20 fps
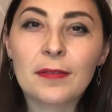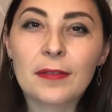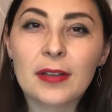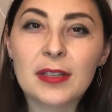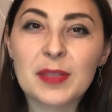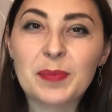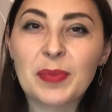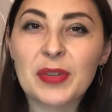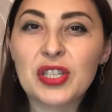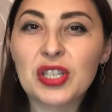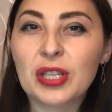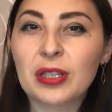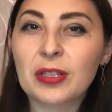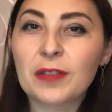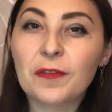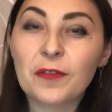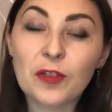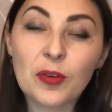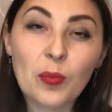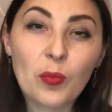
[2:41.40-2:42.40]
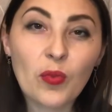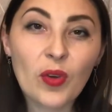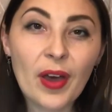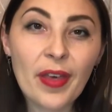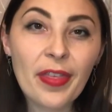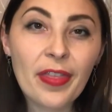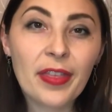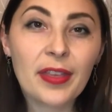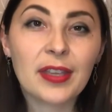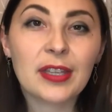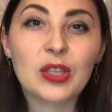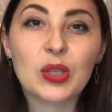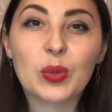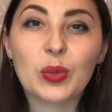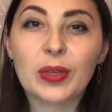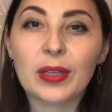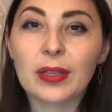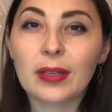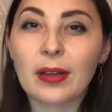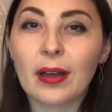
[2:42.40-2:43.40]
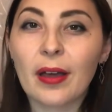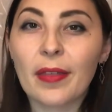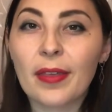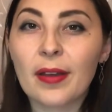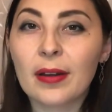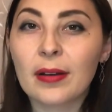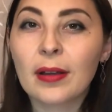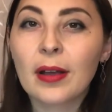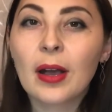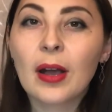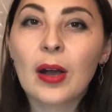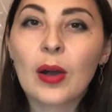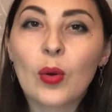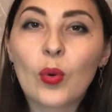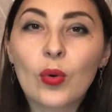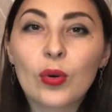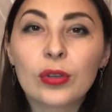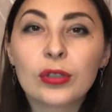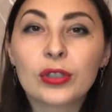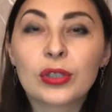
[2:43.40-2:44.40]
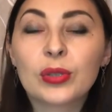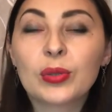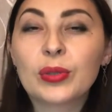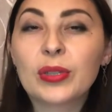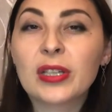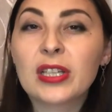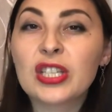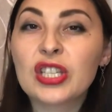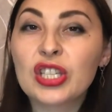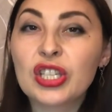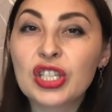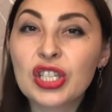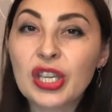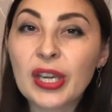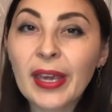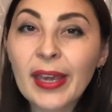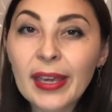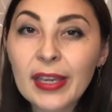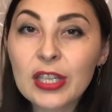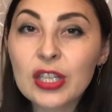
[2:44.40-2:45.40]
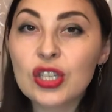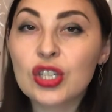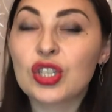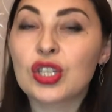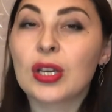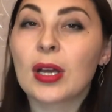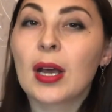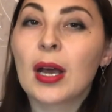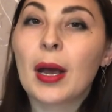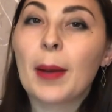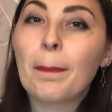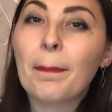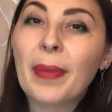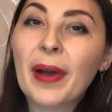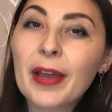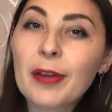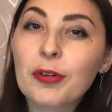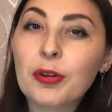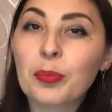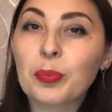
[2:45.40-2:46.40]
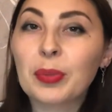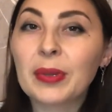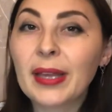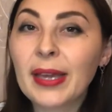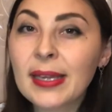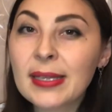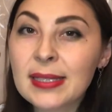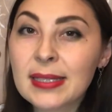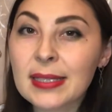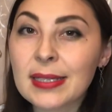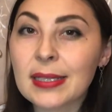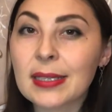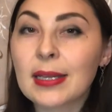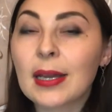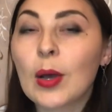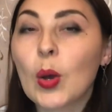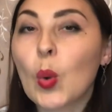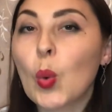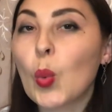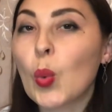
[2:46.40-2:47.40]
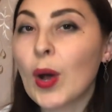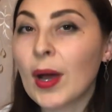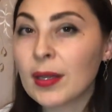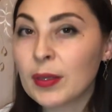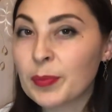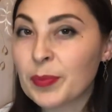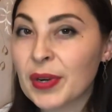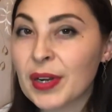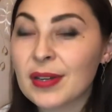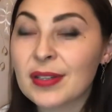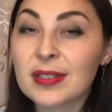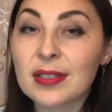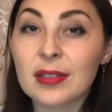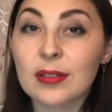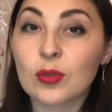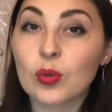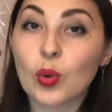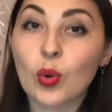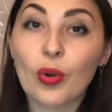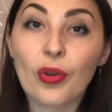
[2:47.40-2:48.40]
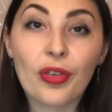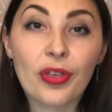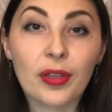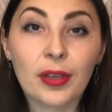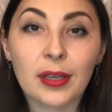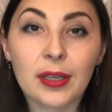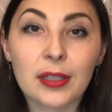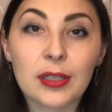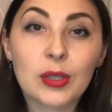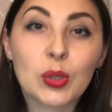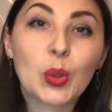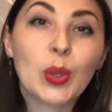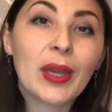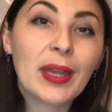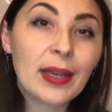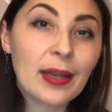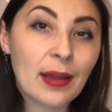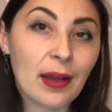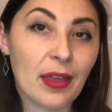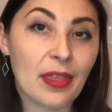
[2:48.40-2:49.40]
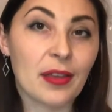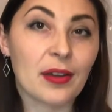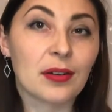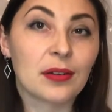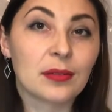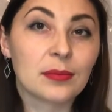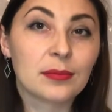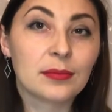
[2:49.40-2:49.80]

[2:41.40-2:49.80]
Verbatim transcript: especially from one thing to another, or to exchange by replacing one person or thing to another.